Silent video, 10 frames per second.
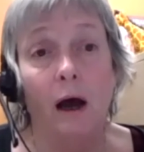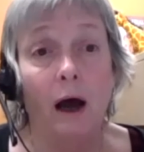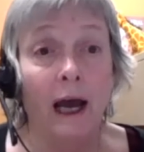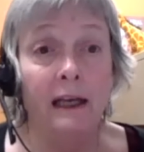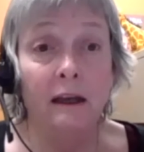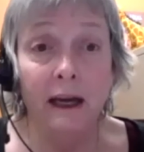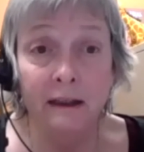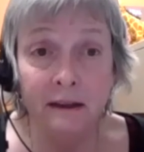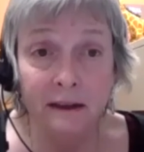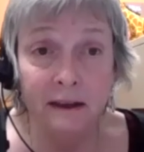I'd
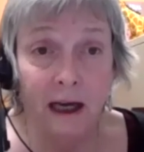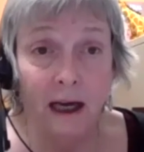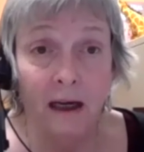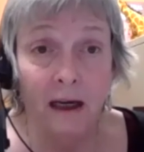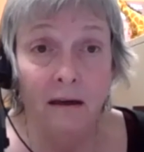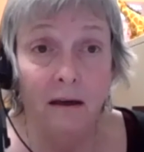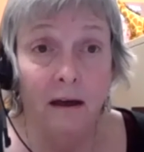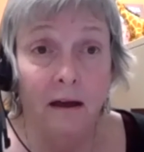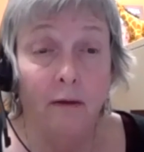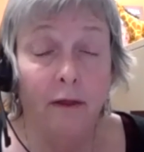like to say
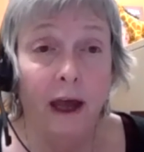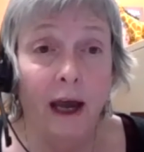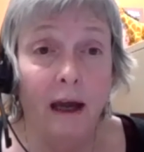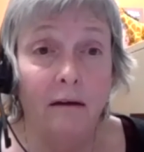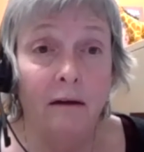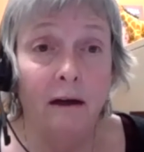that